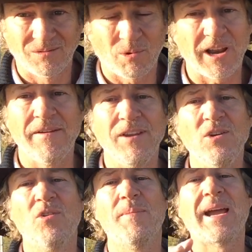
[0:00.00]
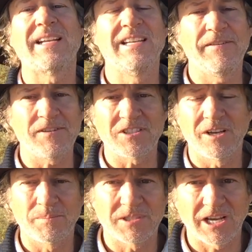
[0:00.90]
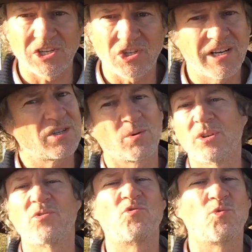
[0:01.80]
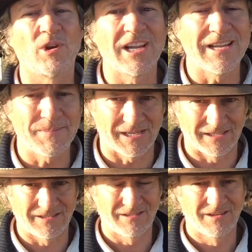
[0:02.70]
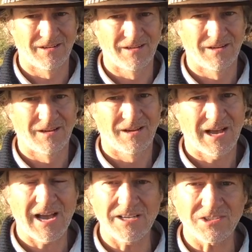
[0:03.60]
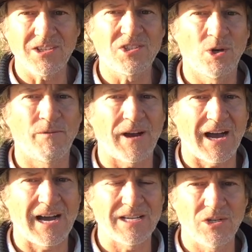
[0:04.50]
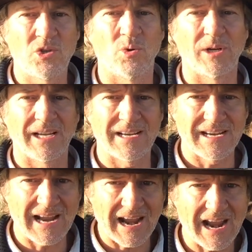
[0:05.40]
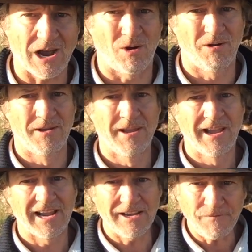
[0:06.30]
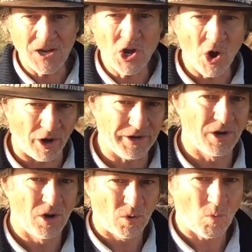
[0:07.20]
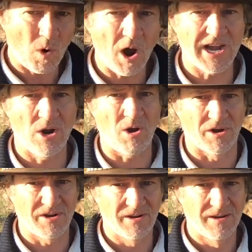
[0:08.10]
Whatever your magnificent obsession is or your dream is, ask yourself, are you doing it now? And if you're not, why not?